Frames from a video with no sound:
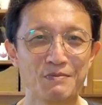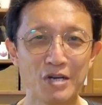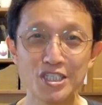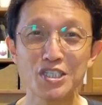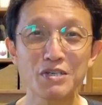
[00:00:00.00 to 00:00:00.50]

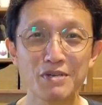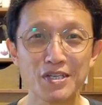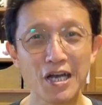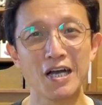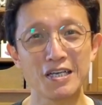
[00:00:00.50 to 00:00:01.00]

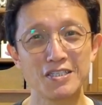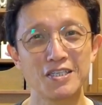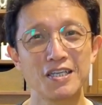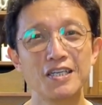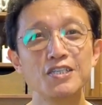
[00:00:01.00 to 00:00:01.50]
Vegetarian duck is
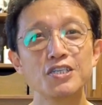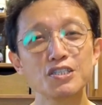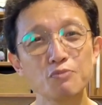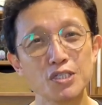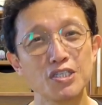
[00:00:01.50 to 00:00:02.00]
a
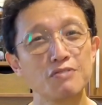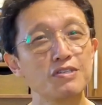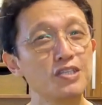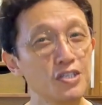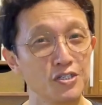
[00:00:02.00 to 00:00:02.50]
delicious vegetarian